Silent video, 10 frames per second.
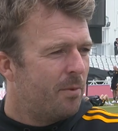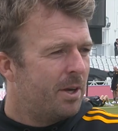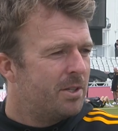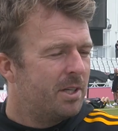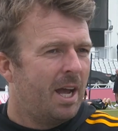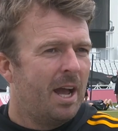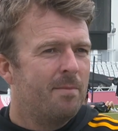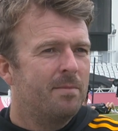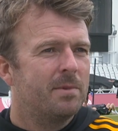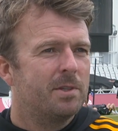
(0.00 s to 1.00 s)
Bridge,
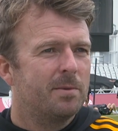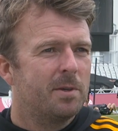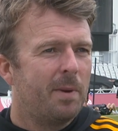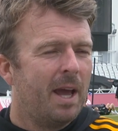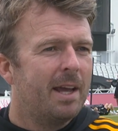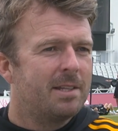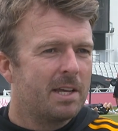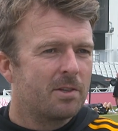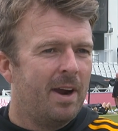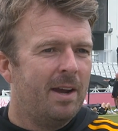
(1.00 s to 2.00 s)
to play at a
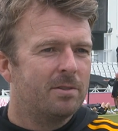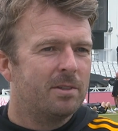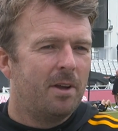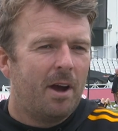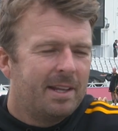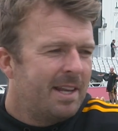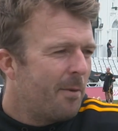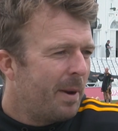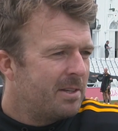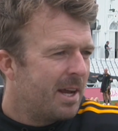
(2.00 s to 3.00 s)
test ground. I'd
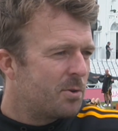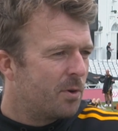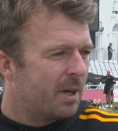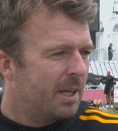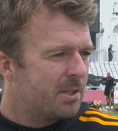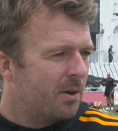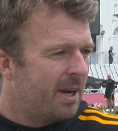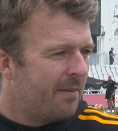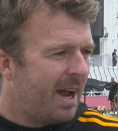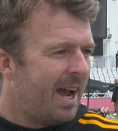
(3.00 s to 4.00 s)
never played international cricket, so I
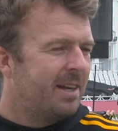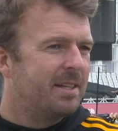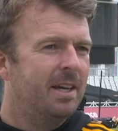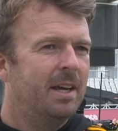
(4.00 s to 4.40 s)
never had